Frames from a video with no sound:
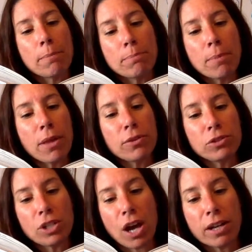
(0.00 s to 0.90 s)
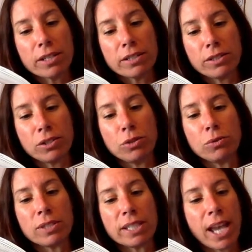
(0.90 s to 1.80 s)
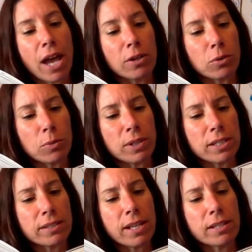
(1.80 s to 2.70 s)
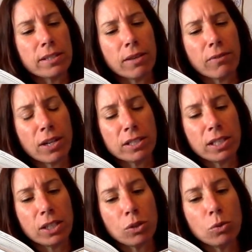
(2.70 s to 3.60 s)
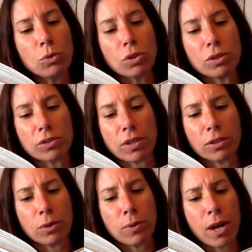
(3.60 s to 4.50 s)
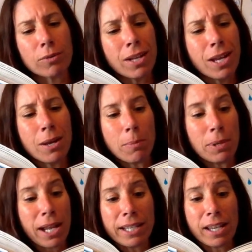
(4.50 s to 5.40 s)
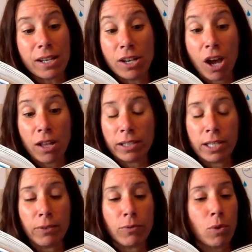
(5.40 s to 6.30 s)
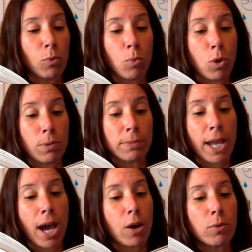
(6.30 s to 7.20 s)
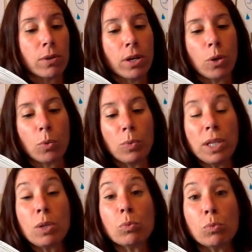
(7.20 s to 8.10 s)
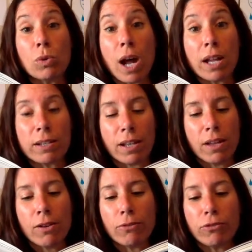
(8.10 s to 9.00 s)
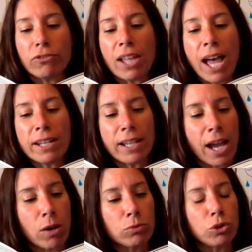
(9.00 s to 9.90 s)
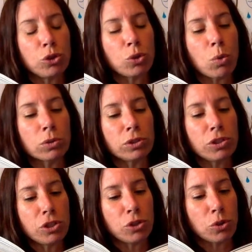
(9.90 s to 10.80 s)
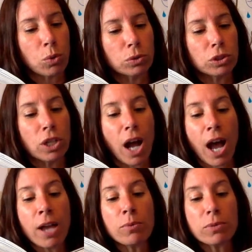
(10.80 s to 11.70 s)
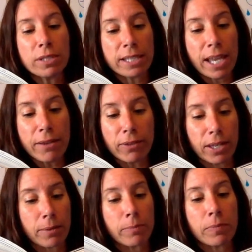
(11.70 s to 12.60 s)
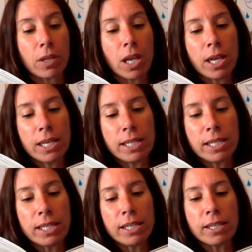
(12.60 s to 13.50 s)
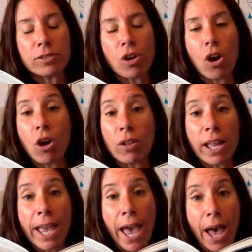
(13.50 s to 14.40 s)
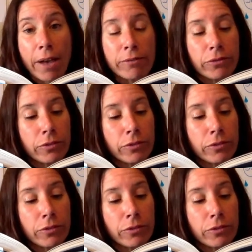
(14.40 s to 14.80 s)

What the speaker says: Mother taught us to scatter when the scent of hunting cougar is on the ground, but I cannot leave Worm now. We run. Flat out, shoulder to shoulder, I will save him. He is all I have.